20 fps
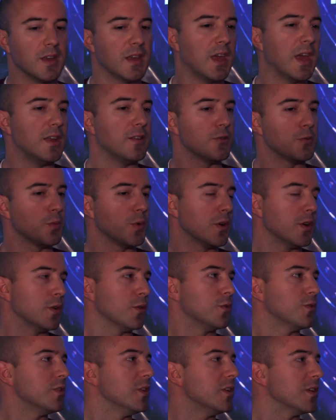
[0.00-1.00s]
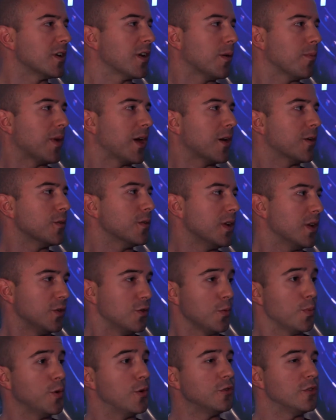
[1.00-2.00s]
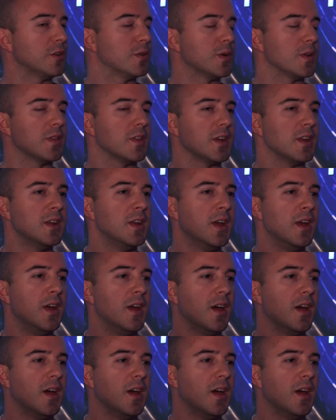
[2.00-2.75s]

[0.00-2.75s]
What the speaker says: gates where heroes need to come out and you're pushing with it,